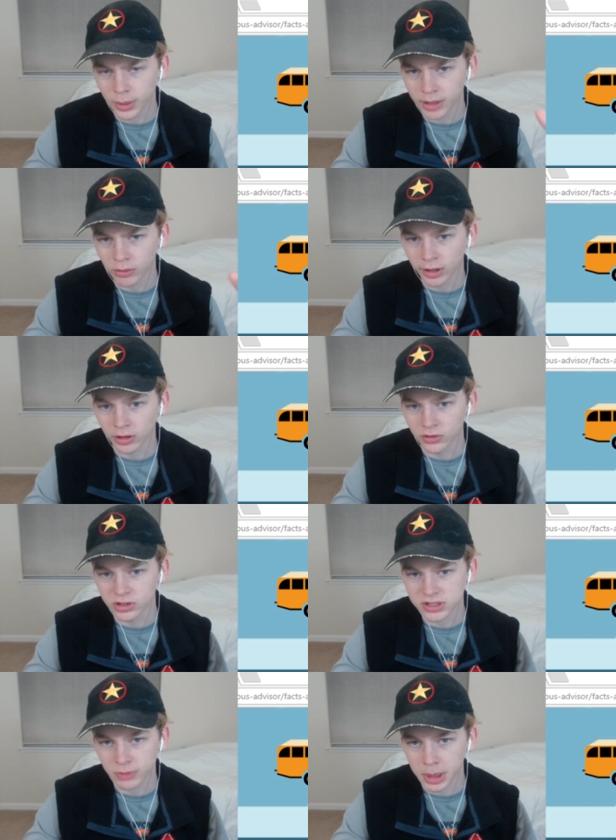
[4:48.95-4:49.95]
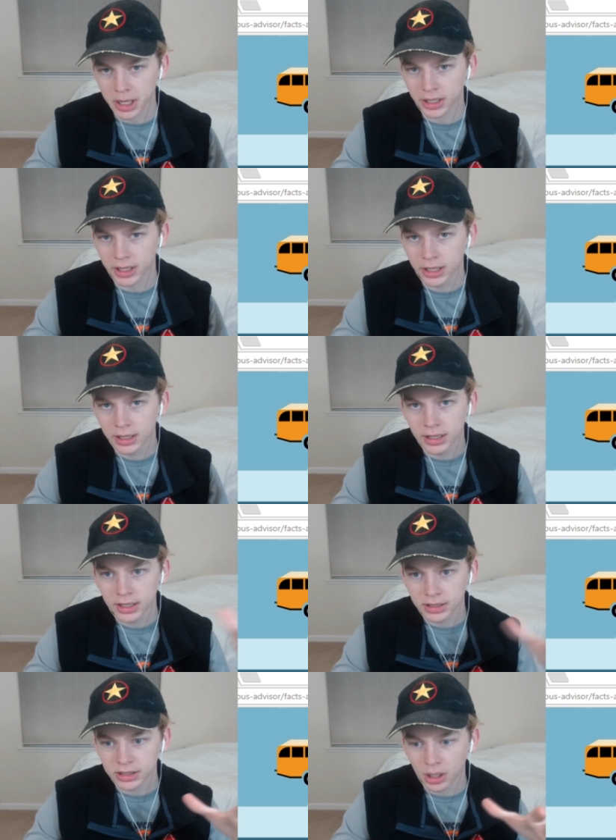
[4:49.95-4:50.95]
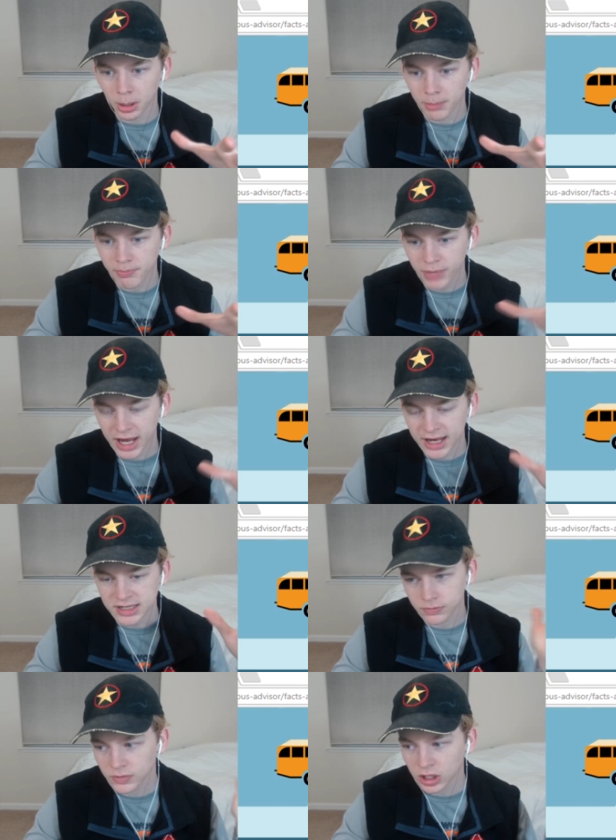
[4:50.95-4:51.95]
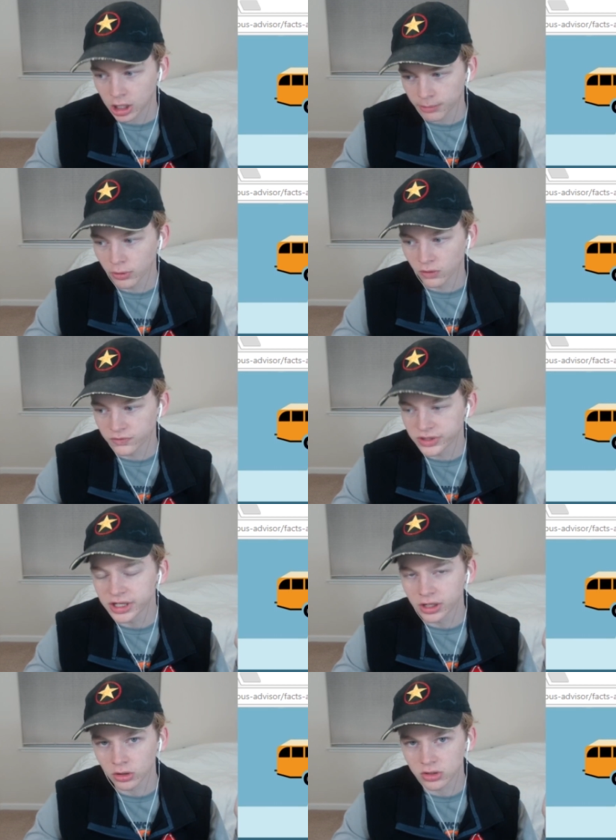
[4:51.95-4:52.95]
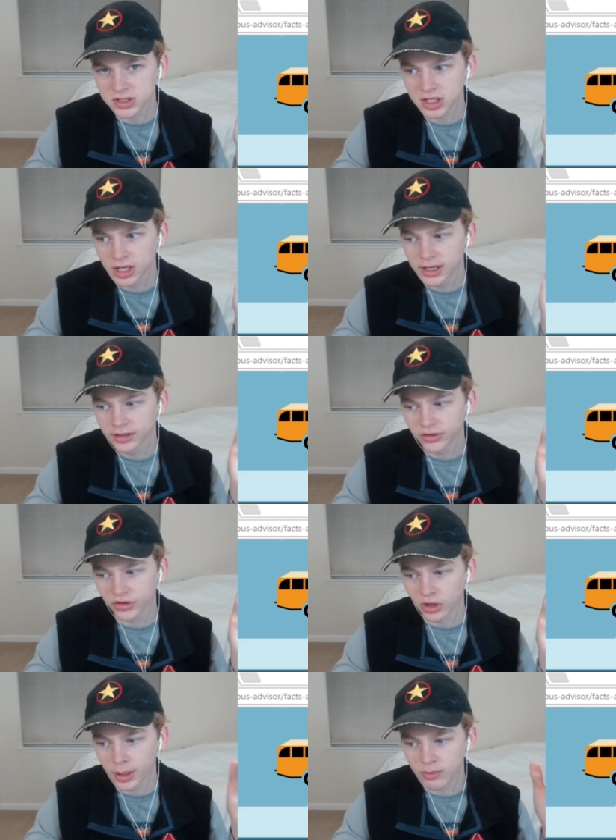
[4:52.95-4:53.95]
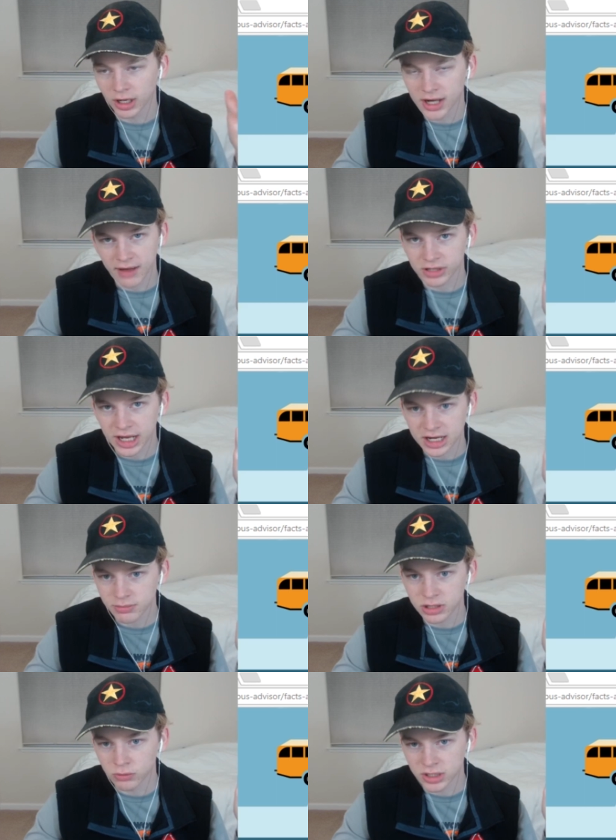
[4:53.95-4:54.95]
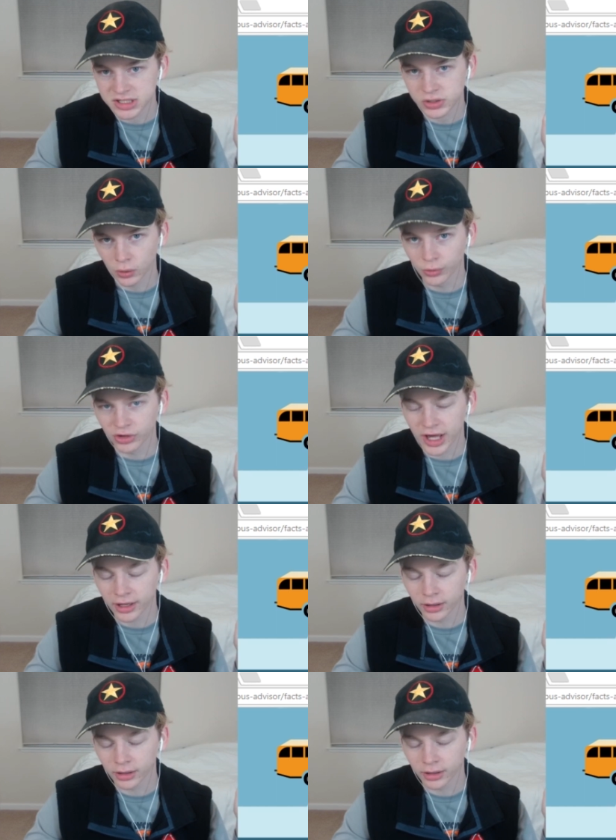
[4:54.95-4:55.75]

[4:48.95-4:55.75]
They were introduced within, you know, the past couple of years, so they really haven't had to be resold yet.